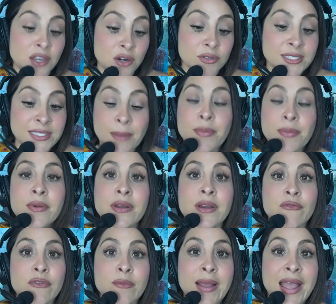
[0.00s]

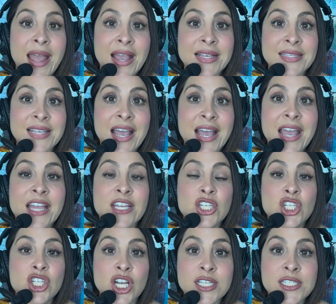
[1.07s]
separated from my ex, I had
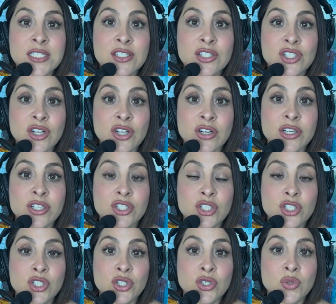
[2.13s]
just started to
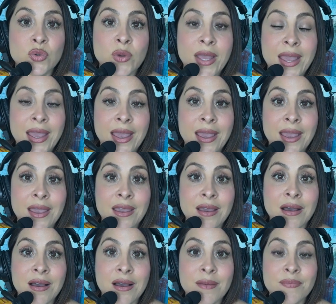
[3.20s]
do a
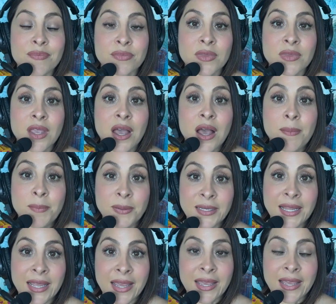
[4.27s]

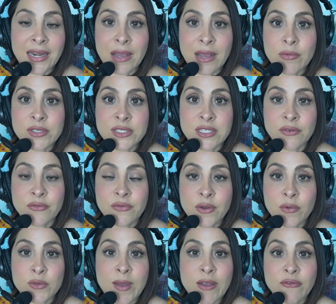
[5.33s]
play, and it
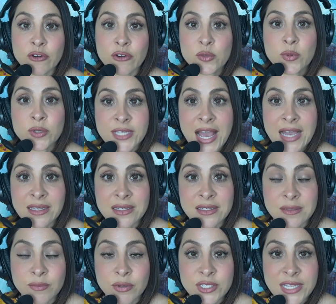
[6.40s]
was my first
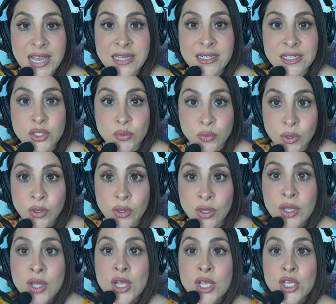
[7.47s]
protagonist
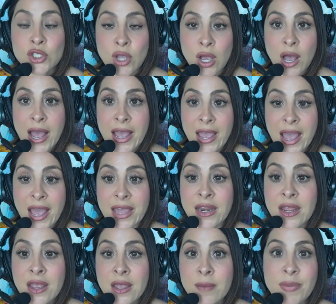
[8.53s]
role. So
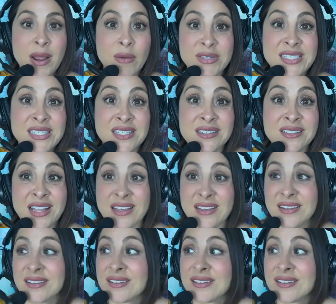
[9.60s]
but I was still like